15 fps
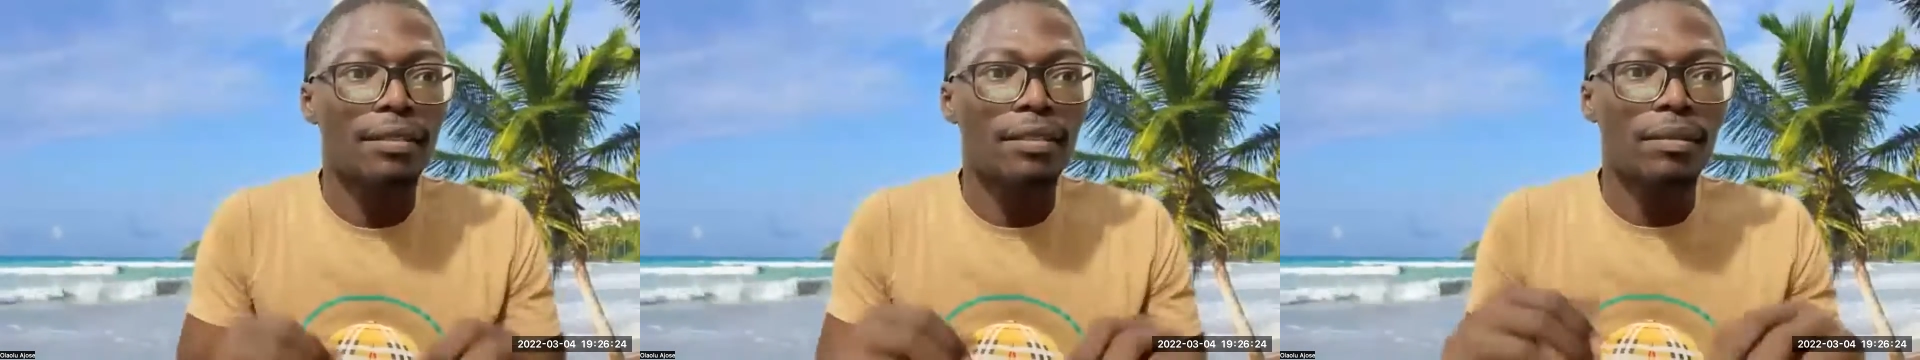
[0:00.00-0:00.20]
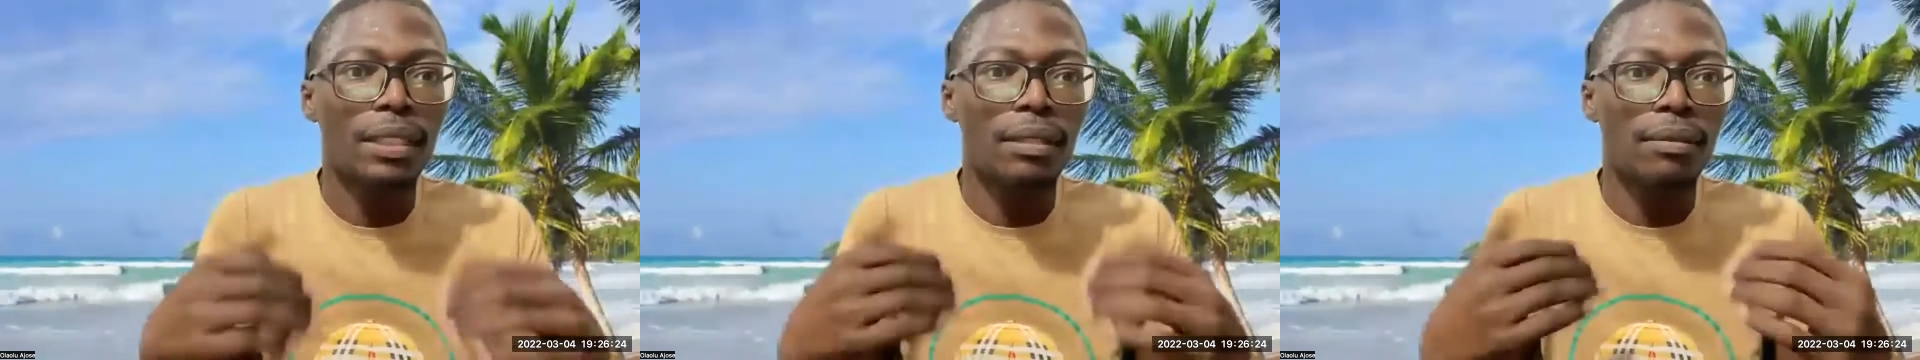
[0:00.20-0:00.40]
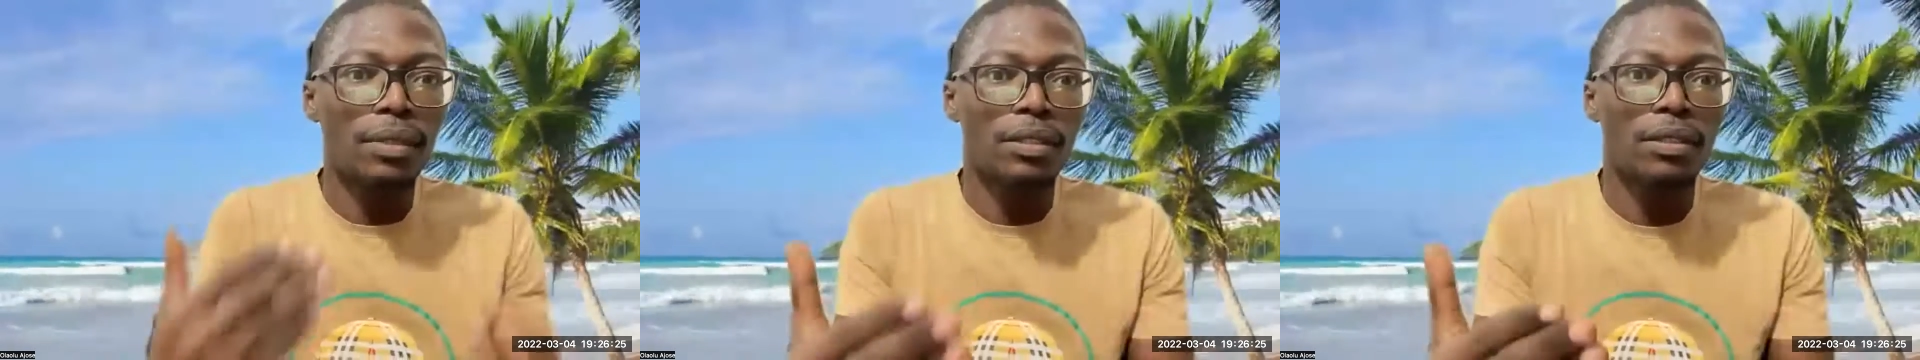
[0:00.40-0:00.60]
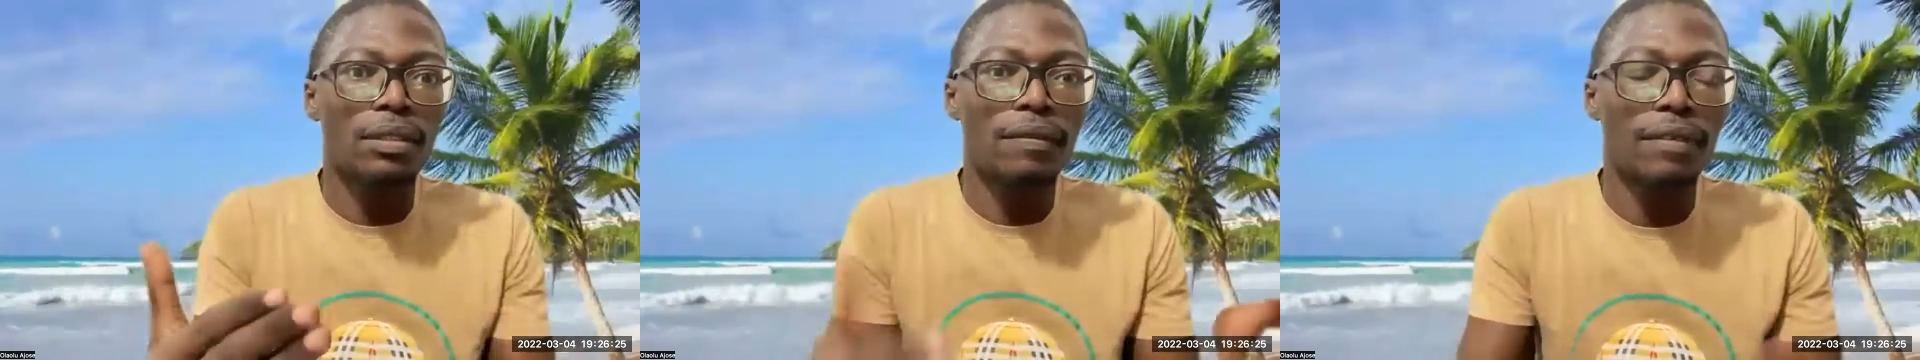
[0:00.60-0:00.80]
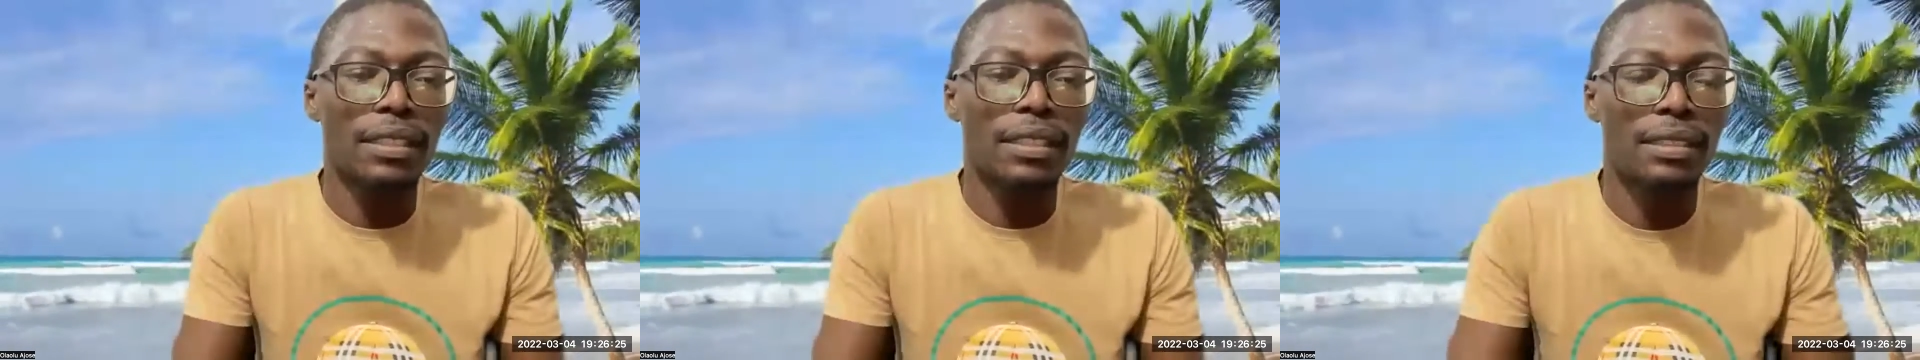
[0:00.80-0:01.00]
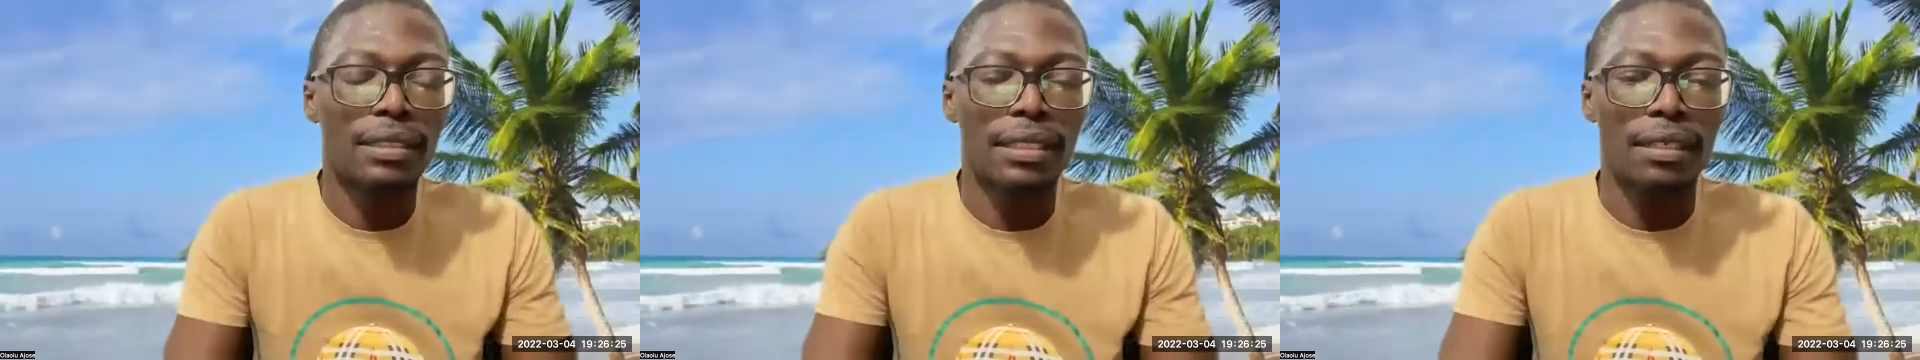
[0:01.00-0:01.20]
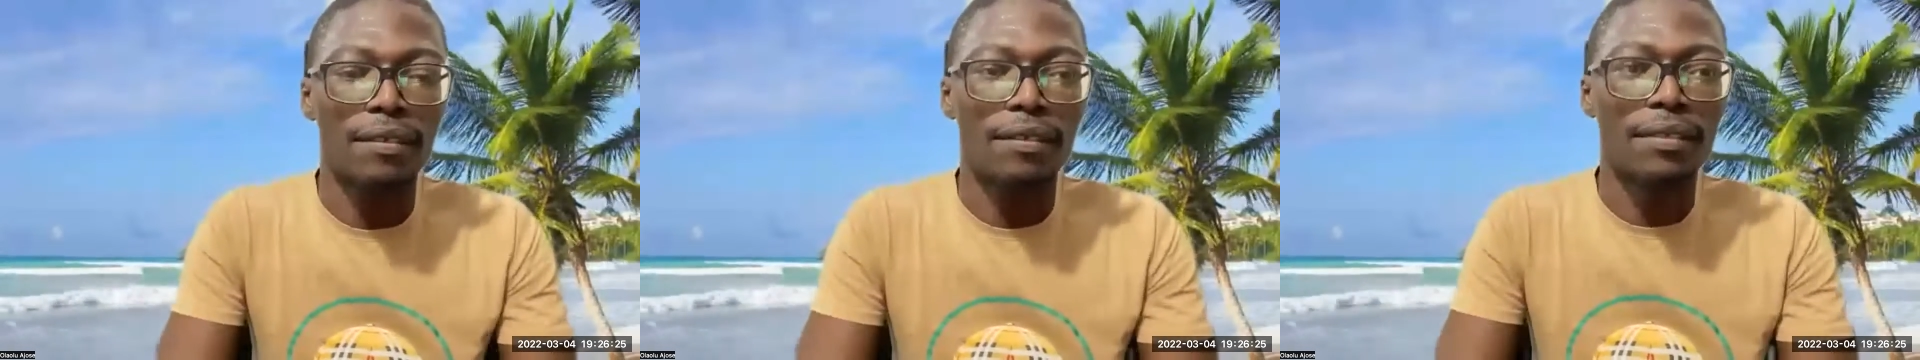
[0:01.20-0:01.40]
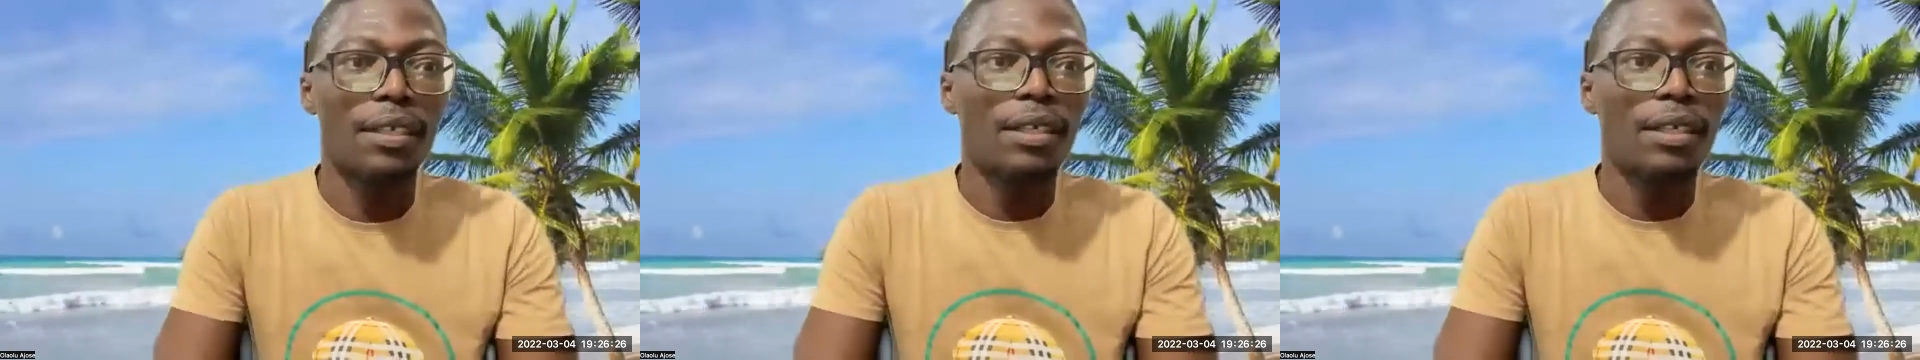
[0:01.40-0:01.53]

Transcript: to be able to defend itself.